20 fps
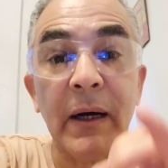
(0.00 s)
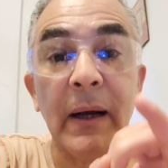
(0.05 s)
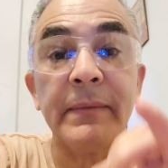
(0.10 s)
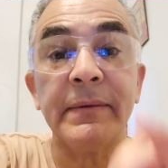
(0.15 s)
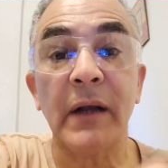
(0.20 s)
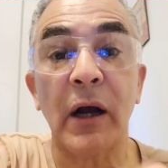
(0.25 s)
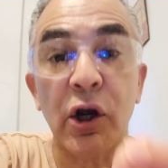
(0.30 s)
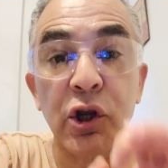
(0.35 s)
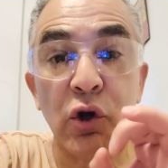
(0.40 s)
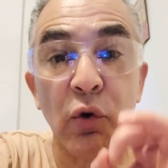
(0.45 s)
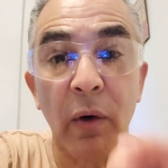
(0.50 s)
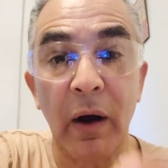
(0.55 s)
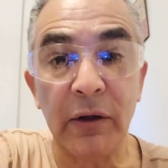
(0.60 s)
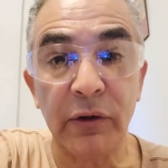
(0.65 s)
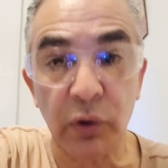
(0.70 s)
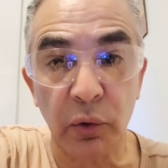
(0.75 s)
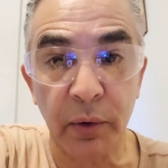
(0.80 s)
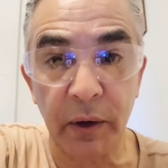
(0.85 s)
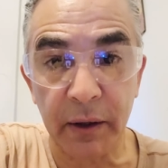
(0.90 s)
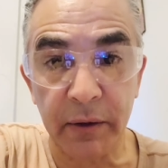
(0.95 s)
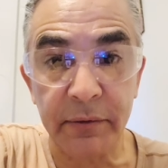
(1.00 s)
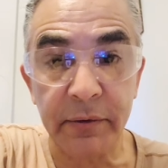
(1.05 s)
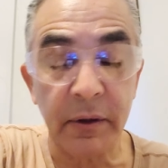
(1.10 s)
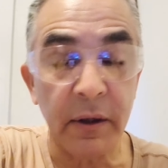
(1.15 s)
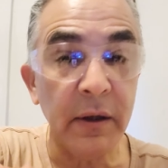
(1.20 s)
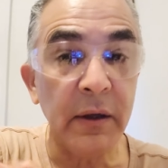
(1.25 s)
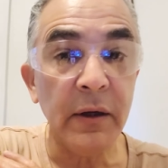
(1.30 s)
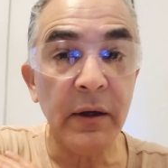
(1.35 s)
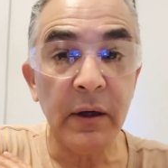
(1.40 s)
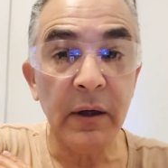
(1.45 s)
comes out of your underwears.
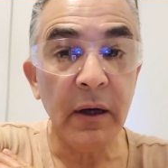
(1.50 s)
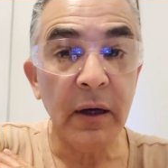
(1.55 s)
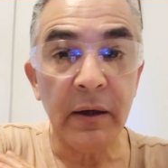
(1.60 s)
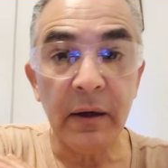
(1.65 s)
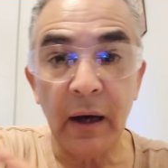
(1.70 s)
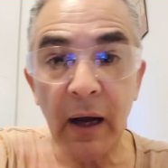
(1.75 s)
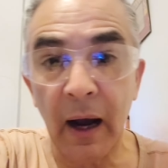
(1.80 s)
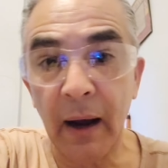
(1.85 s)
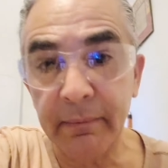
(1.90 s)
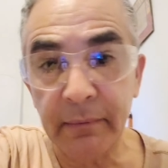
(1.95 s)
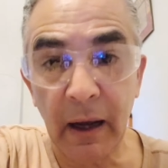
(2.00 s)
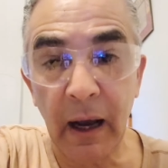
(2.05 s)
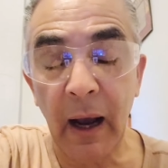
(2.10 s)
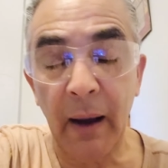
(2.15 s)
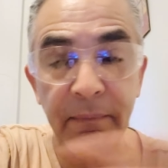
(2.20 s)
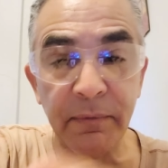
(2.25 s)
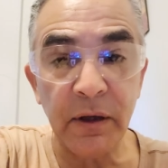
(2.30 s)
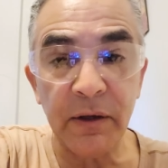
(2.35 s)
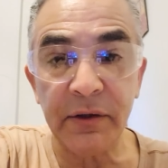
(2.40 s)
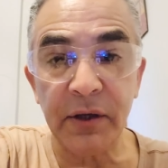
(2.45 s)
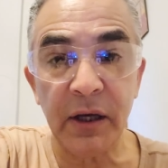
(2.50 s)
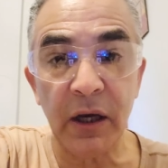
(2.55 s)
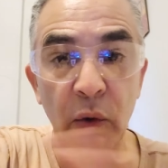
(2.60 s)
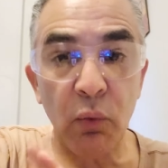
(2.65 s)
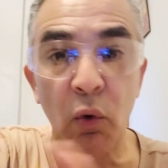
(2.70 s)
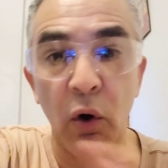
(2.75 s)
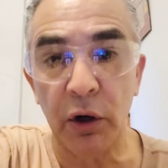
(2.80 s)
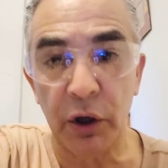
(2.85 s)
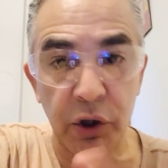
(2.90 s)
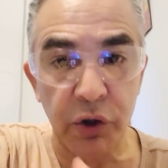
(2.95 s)
I'm just here
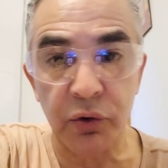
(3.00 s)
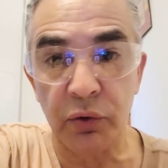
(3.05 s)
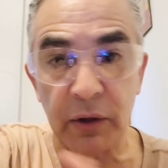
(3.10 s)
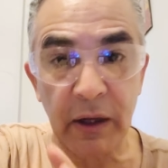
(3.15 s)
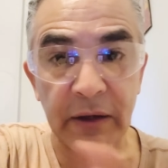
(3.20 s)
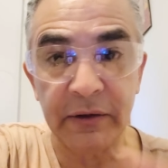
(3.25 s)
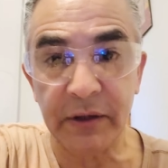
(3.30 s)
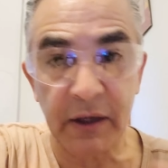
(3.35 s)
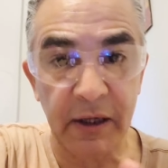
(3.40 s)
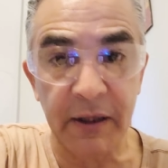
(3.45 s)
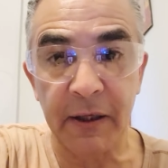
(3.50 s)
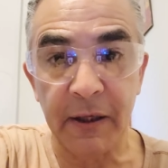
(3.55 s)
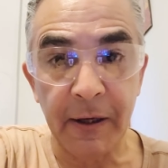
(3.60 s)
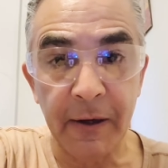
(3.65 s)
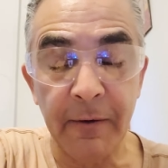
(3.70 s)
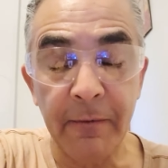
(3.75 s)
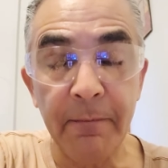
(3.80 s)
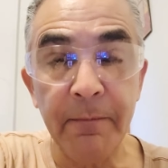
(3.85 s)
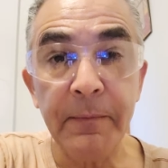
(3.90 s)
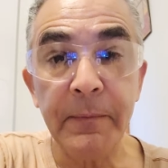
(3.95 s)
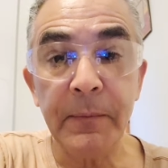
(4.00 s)
warning you. That's it.